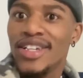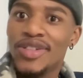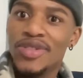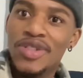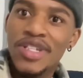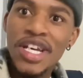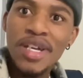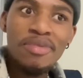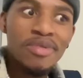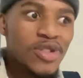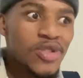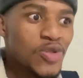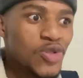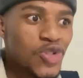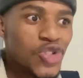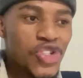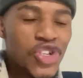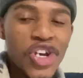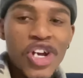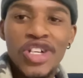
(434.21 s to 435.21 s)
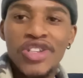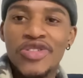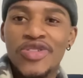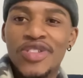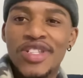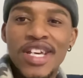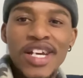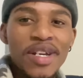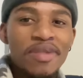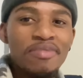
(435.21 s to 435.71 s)
You take me to church, you
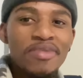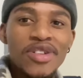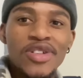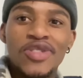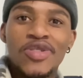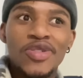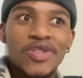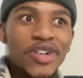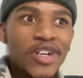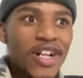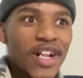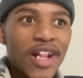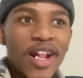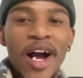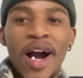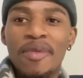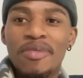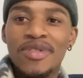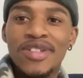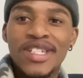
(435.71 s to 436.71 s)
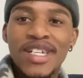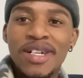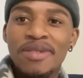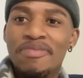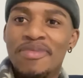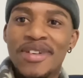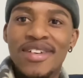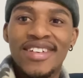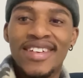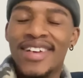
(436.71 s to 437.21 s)
take me to the club, you take
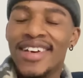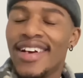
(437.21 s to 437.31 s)
me,